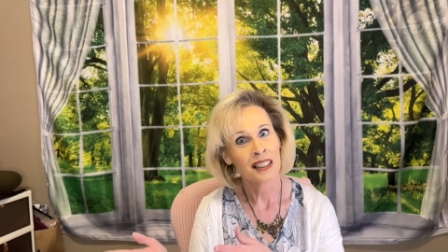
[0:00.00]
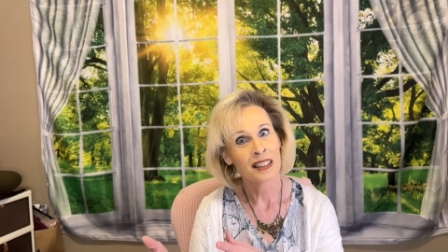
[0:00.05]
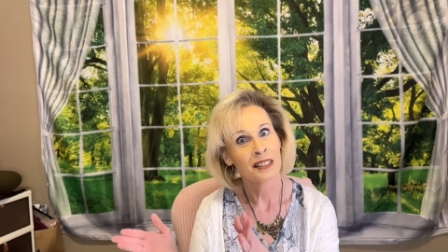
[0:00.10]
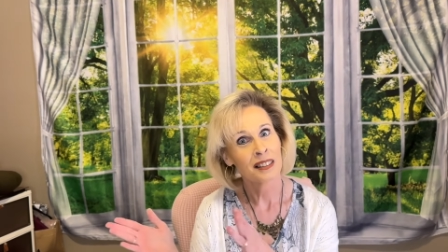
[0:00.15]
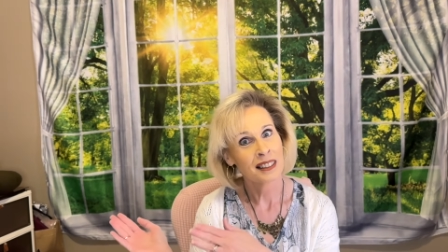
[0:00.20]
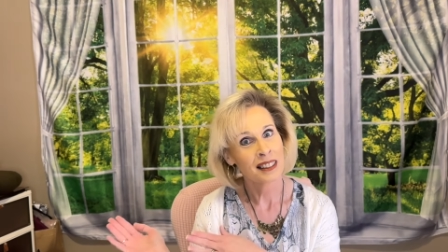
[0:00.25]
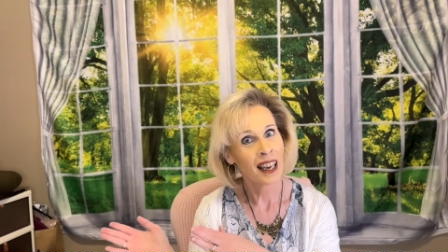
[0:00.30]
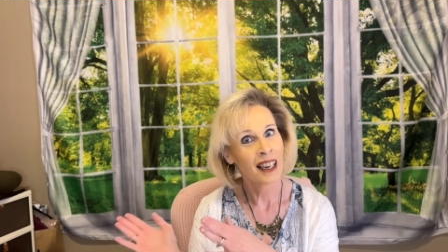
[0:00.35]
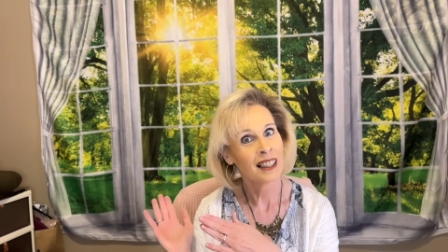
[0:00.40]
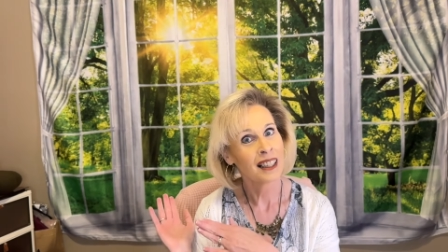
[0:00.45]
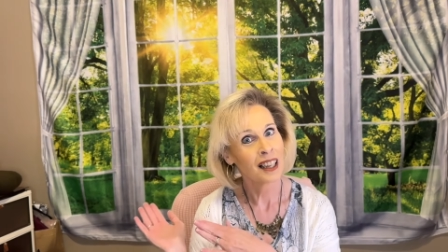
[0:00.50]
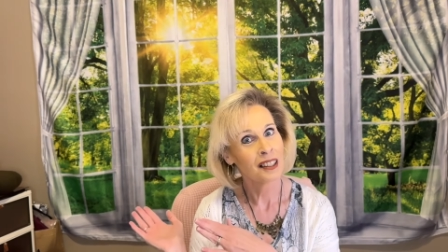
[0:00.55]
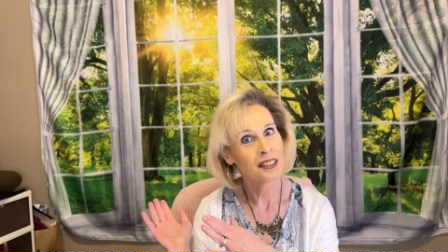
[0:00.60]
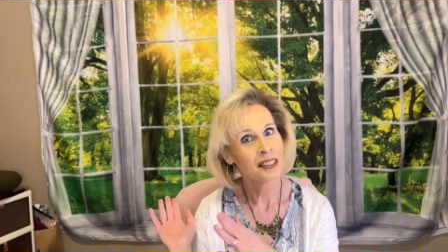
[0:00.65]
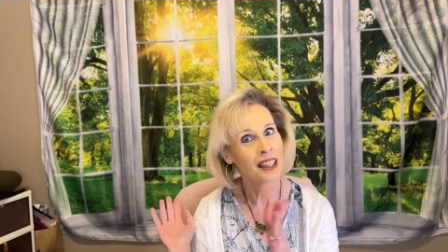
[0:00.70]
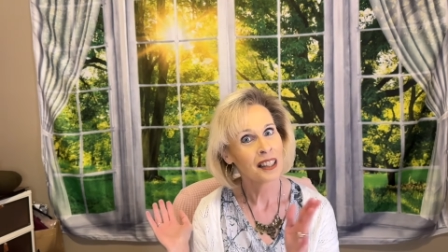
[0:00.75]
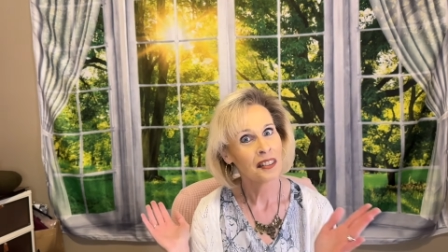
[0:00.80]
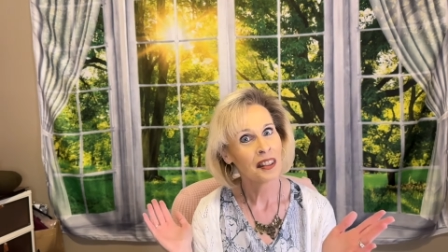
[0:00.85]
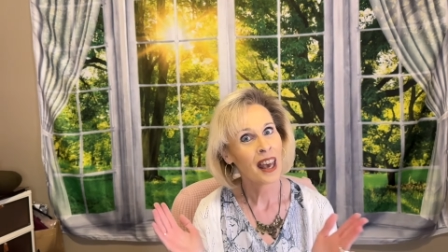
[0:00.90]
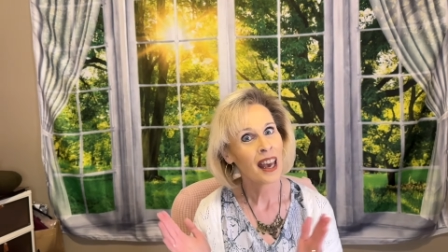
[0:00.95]
So it kind of goes
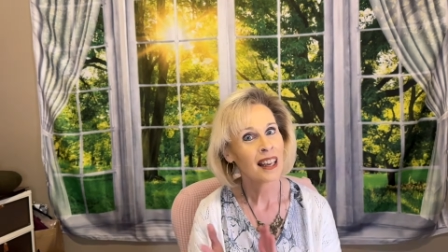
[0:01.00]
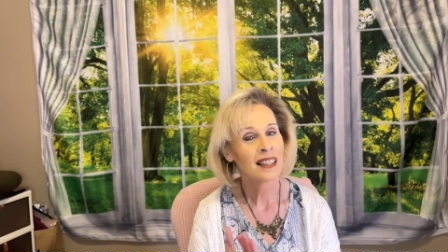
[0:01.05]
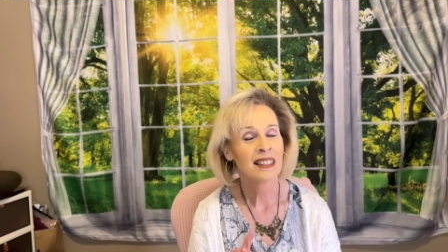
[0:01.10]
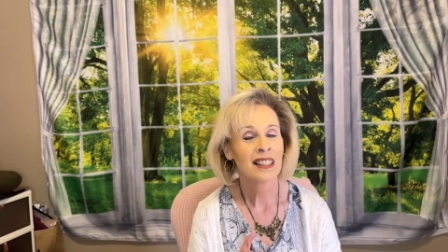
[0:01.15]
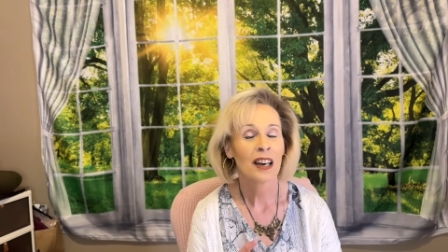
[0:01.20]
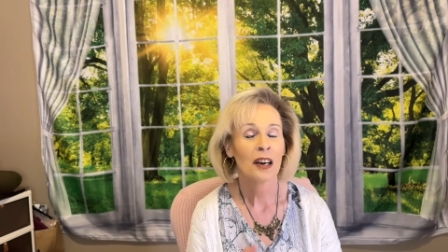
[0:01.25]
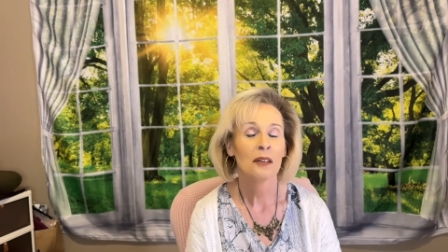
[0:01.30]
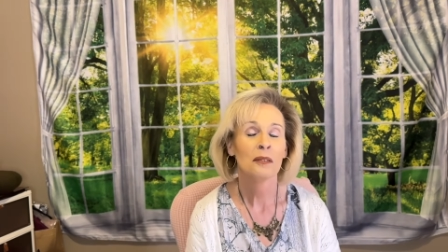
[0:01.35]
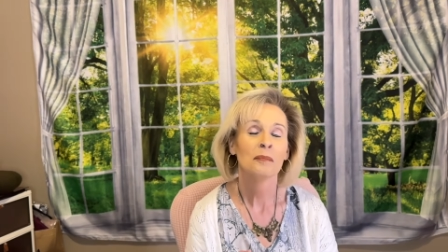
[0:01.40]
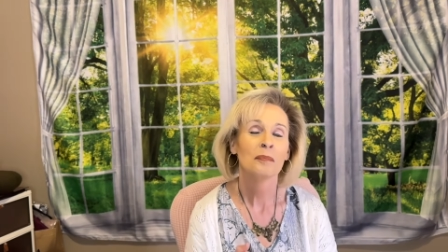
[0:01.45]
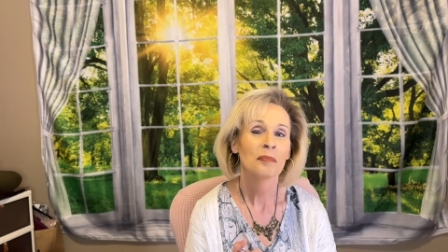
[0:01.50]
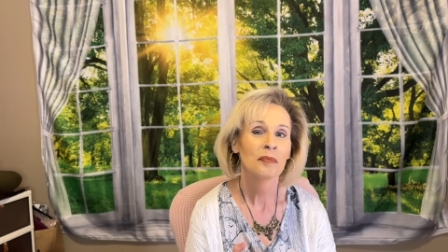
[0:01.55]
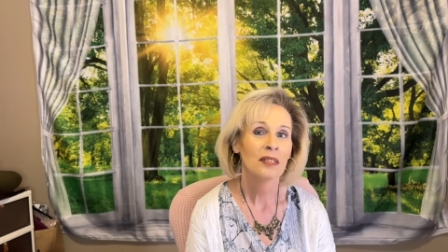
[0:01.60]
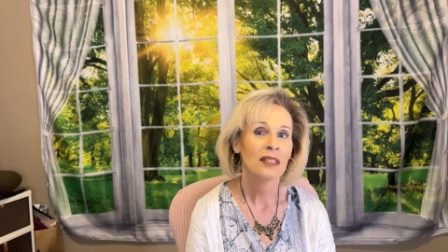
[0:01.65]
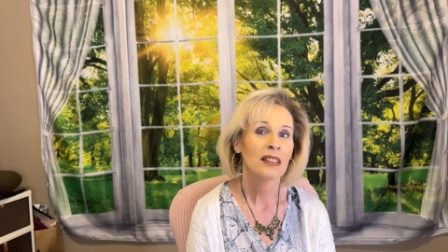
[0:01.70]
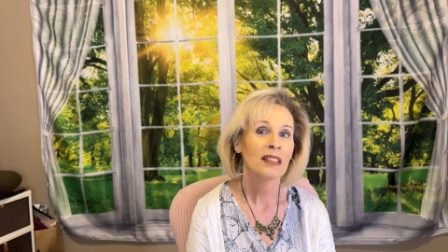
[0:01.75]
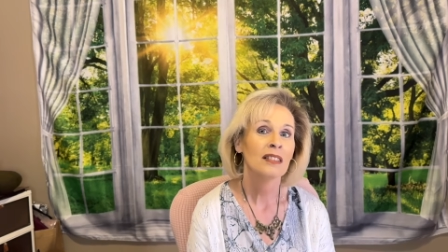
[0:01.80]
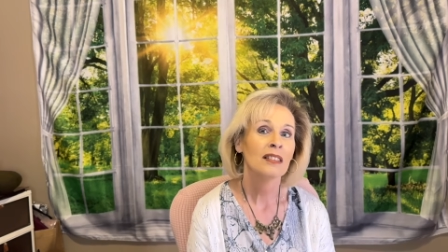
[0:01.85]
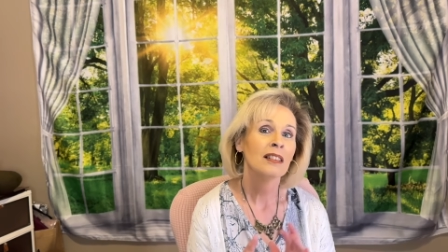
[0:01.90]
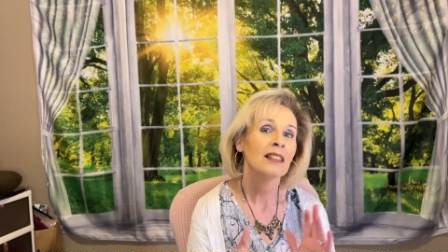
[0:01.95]
like that. So
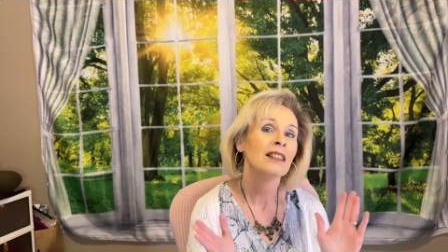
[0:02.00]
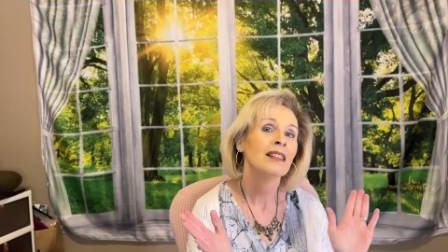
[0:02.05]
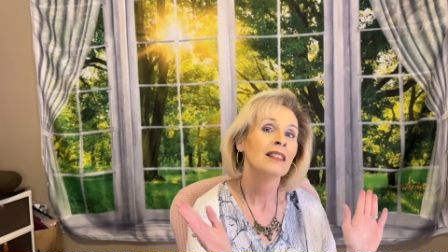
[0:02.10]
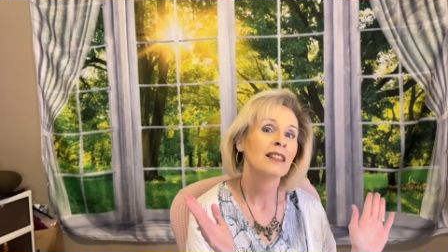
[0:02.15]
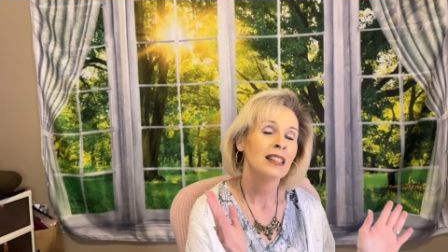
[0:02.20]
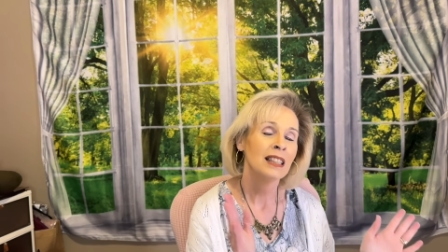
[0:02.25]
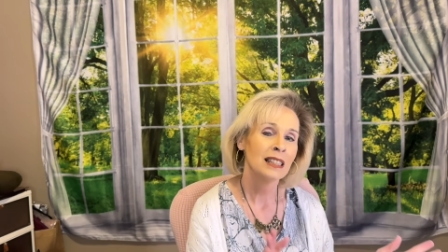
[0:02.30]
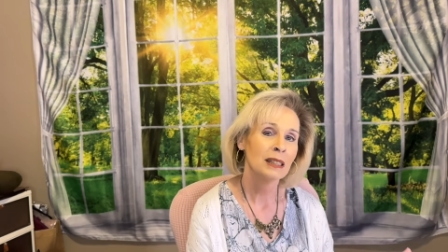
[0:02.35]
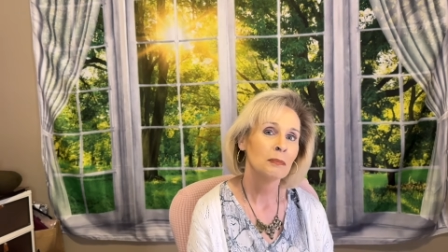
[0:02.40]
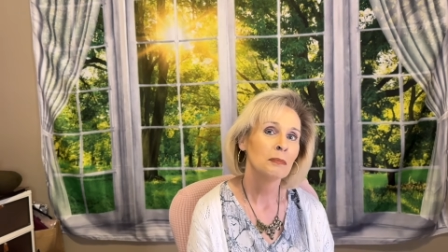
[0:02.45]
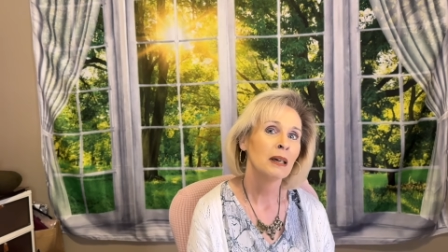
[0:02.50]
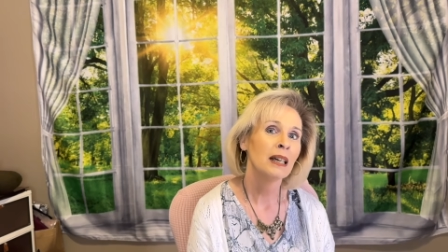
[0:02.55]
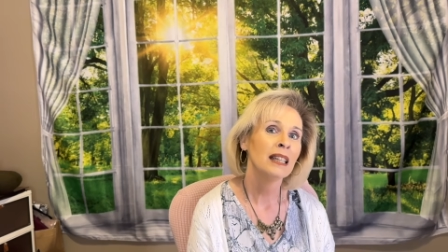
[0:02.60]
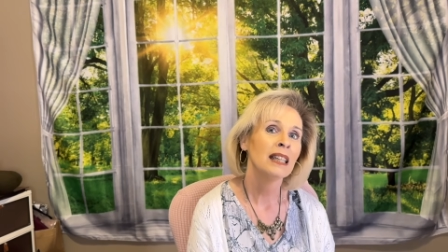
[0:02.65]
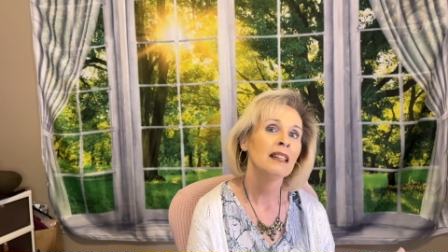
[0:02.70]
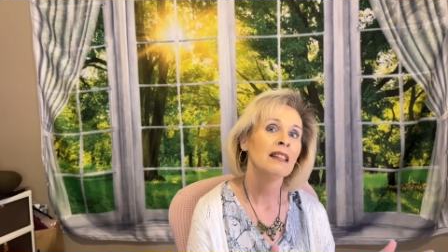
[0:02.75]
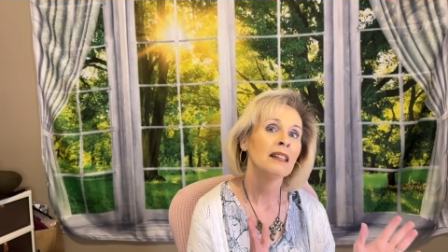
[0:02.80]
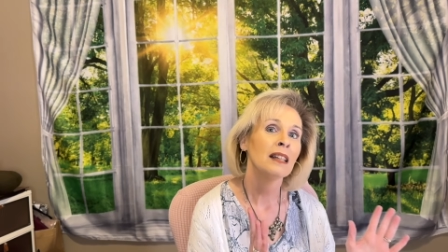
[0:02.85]
this money